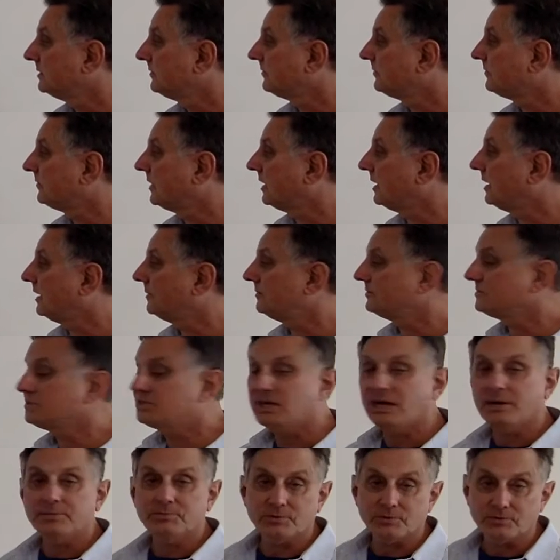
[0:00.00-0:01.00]
from
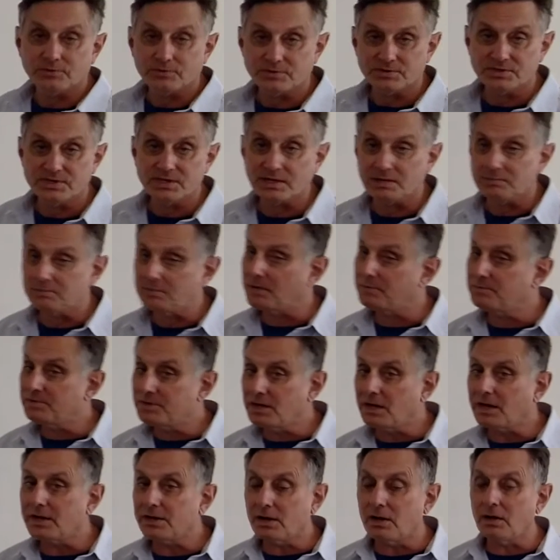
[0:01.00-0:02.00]
chapter 13. Maybe
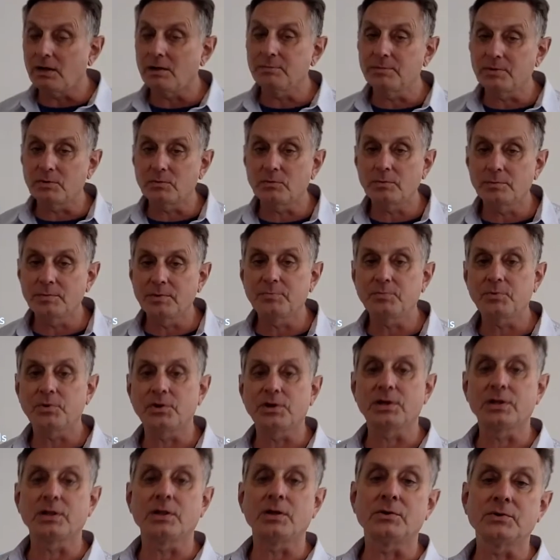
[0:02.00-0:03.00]
not all, but we'll be
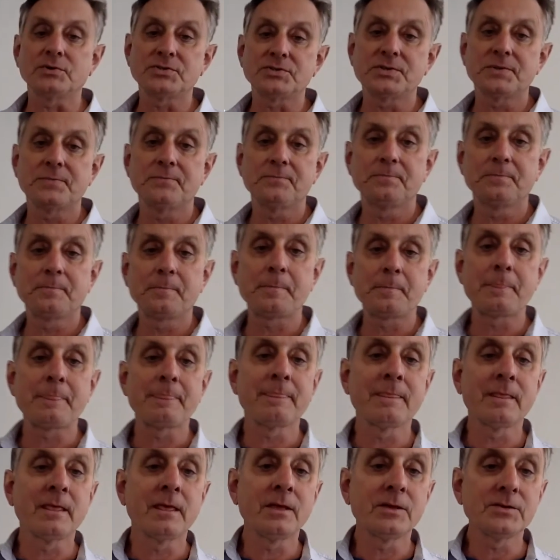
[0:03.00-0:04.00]
pretty close.
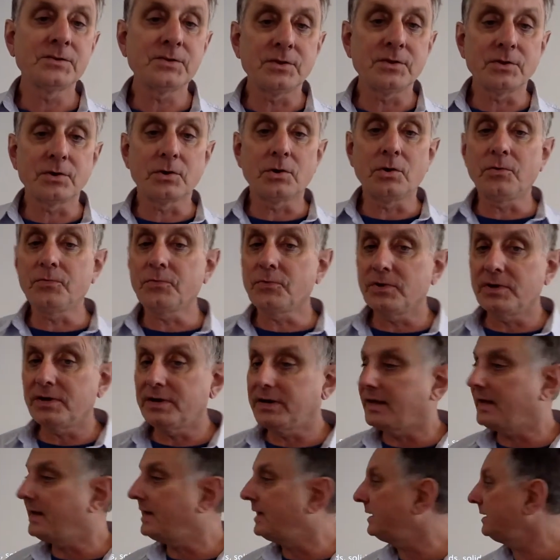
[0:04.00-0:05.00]
So the goal for
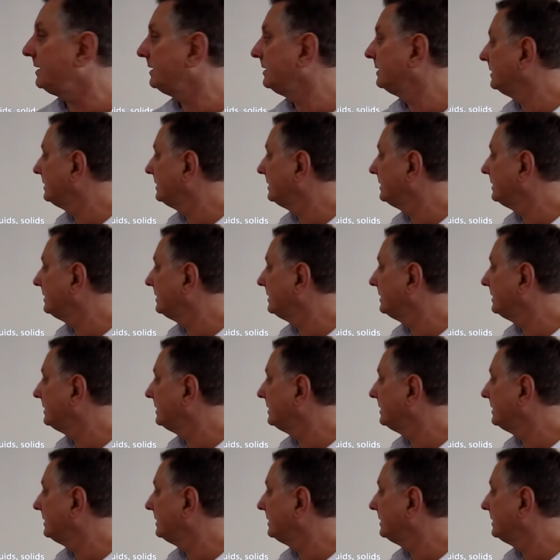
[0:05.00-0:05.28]
today